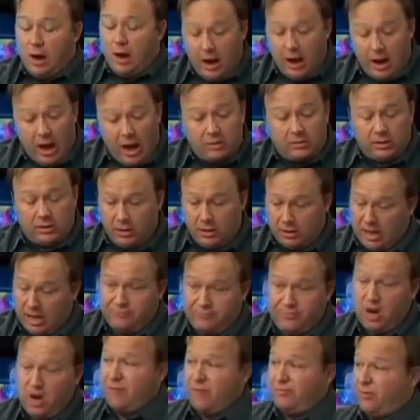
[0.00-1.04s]
All right, look,
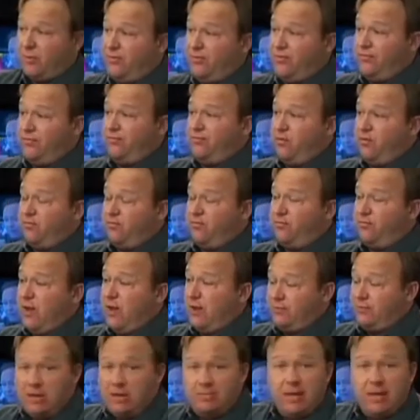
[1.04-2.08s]
I've talked for
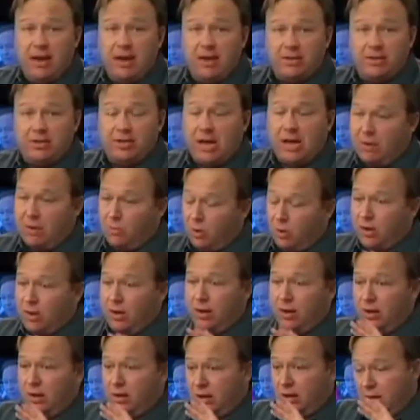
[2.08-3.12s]
50 minutes. I
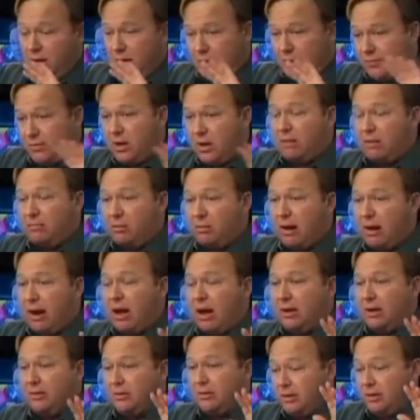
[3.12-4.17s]
want to give the number
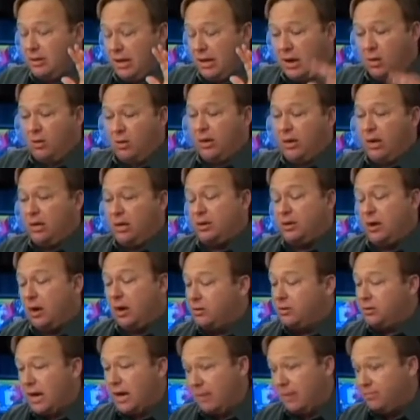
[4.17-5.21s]
out, and I want to get to
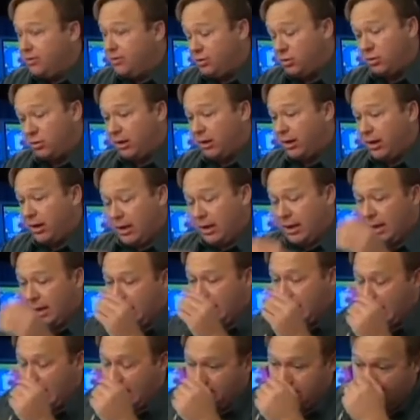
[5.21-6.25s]
our top story.
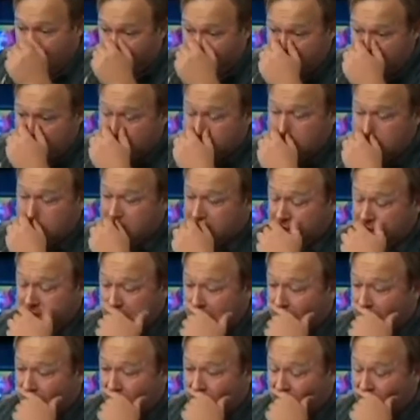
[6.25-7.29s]
I've mentioned it
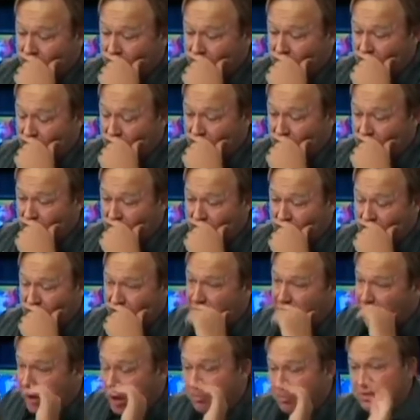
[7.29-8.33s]
some,
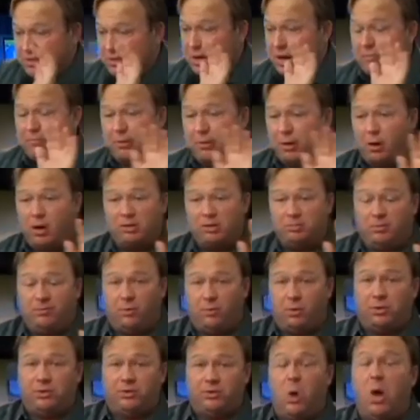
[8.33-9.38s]
and I hope it's not pearls
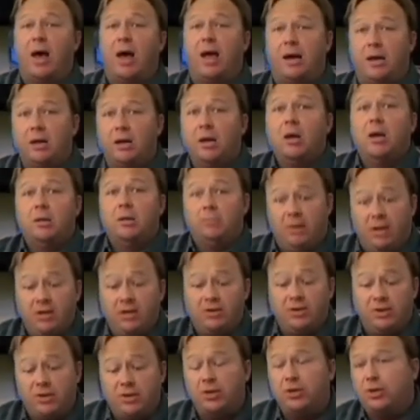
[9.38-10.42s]
before swine,
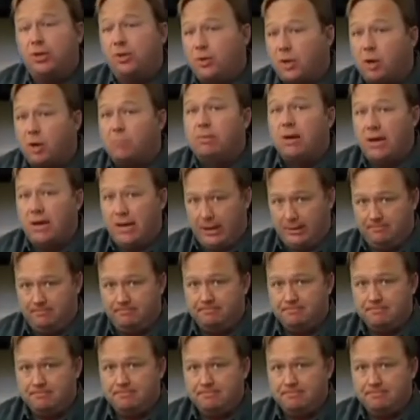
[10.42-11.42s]
because this is so big.